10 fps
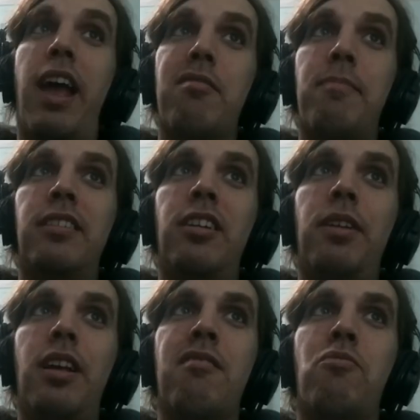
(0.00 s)
aspect of
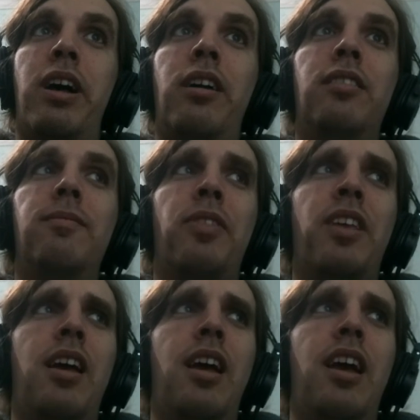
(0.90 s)
it as well,
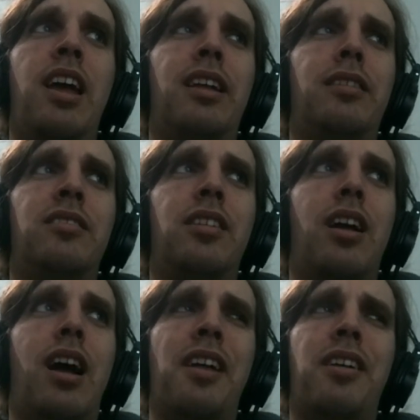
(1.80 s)
and
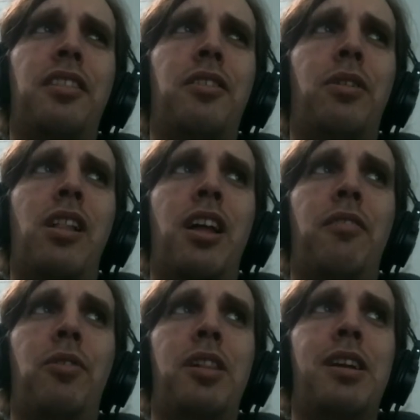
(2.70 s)
I thought there were a lot
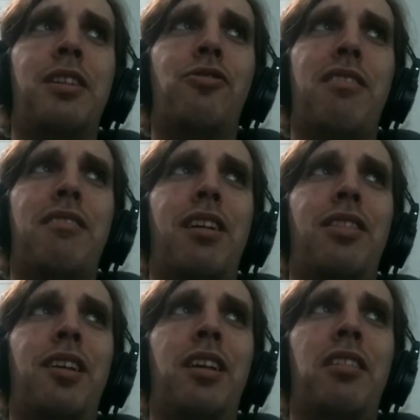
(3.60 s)
of really
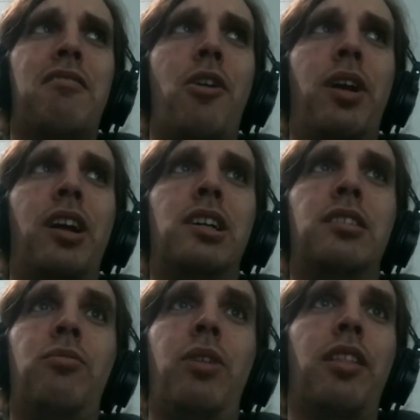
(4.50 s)
interesting things going
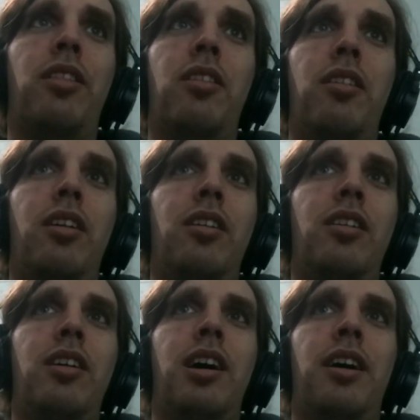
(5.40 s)
on with
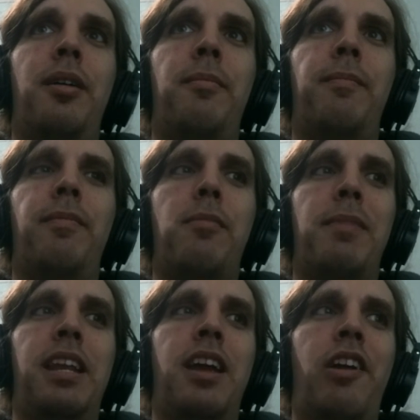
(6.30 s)
the
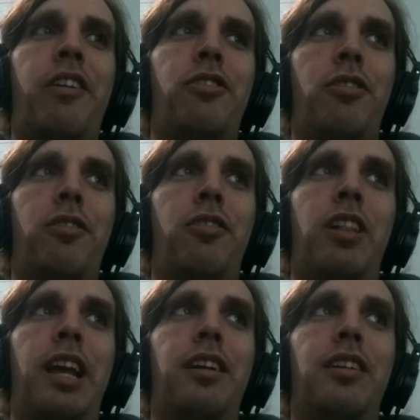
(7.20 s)
main character,
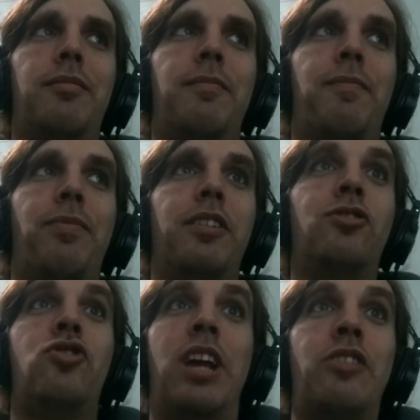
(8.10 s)
like
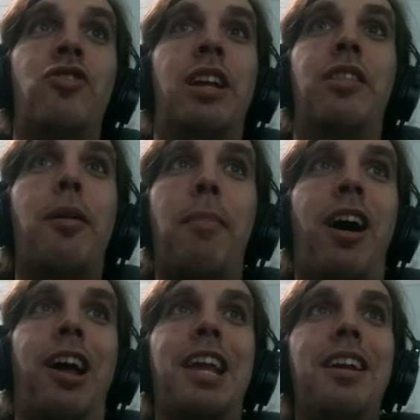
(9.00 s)
changing their
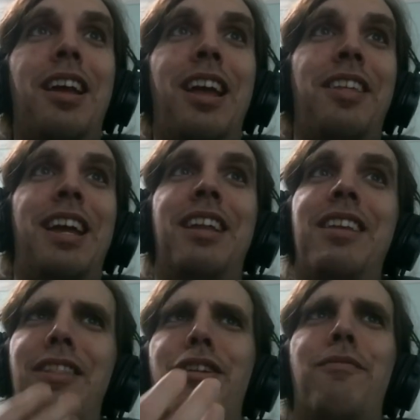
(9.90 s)
body at the end
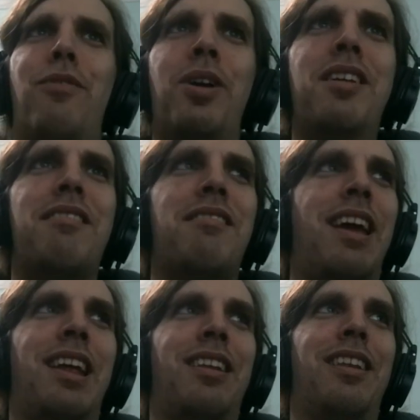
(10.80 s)
and their voice
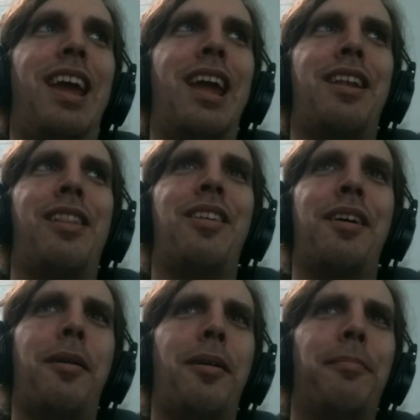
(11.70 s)
and
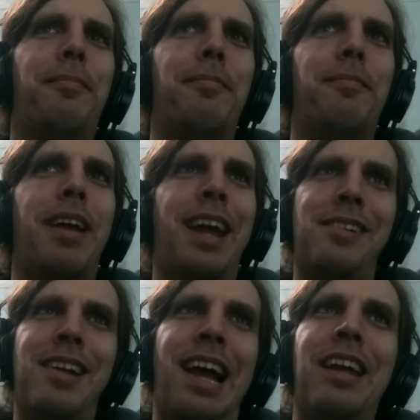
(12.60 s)
the
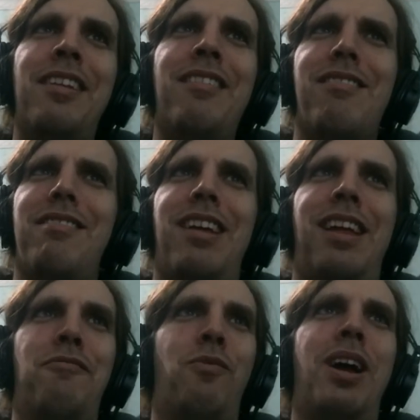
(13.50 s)
antagonist
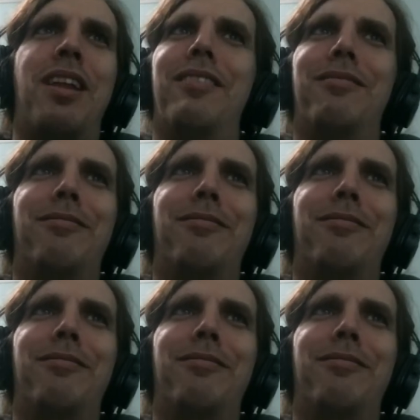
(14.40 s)
and what,